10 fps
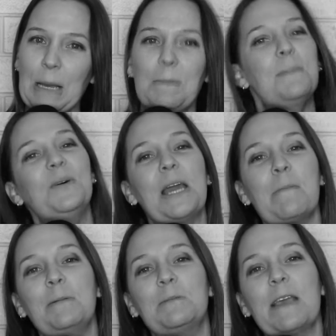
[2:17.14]
People
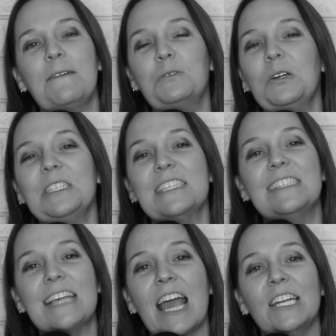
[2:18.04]
came up to me afterwards and
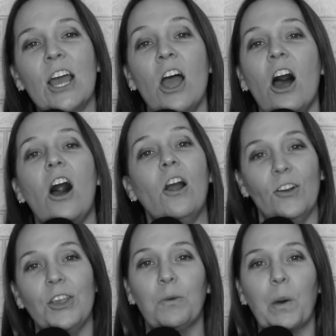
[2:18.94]
said,
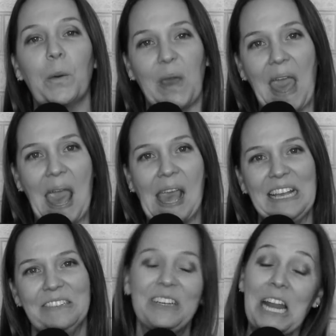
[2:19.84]
"Are you okay?"
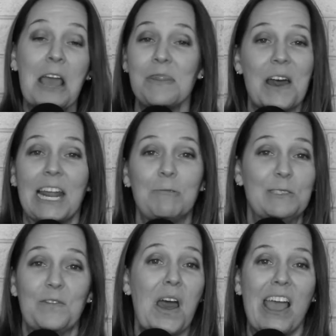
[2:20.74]
And I thought I
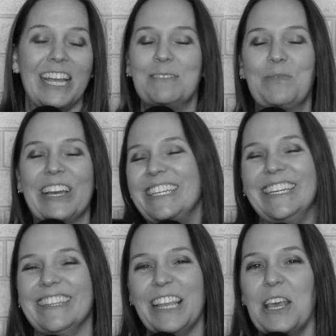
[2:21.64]
was fine, but
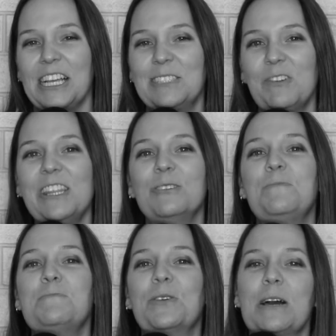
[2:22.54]
it's when those
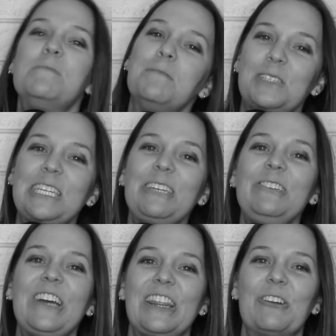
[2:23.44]
people come up to
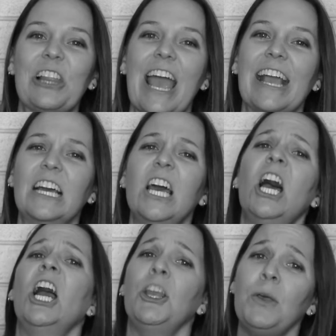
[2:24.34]
you and they're like,
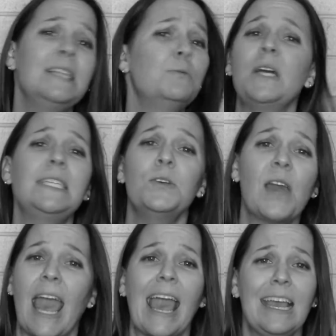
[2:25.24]
"Are you? It's
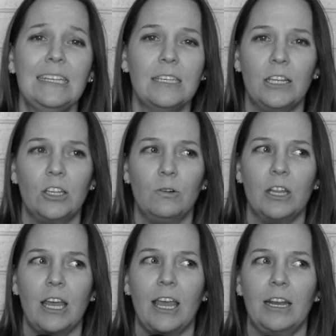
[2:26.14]
okay." And you're
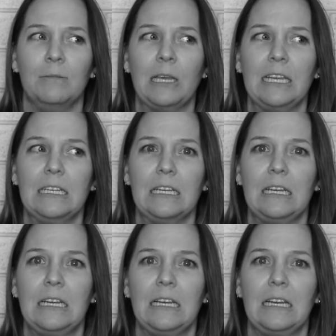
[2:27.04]
like, and I'm like,
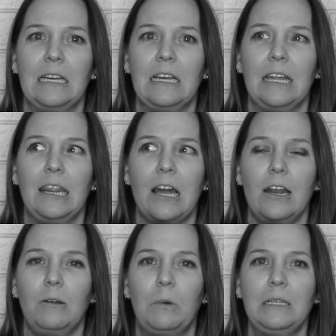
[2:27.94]
"I
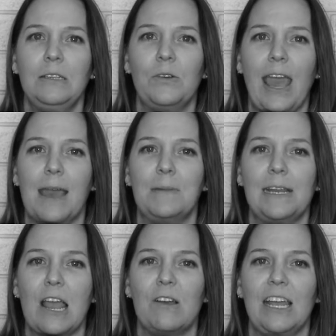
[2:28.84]
thought it was okay,
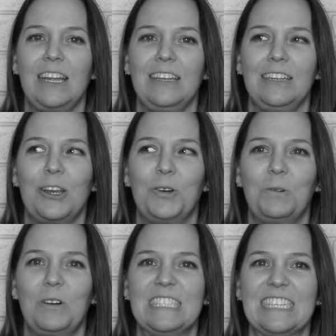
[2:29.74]
but now I know
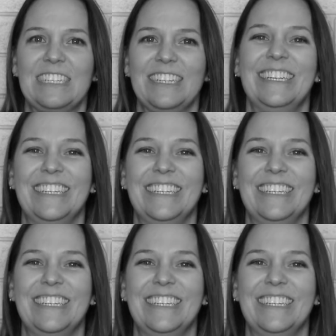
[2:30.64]
it wasn't."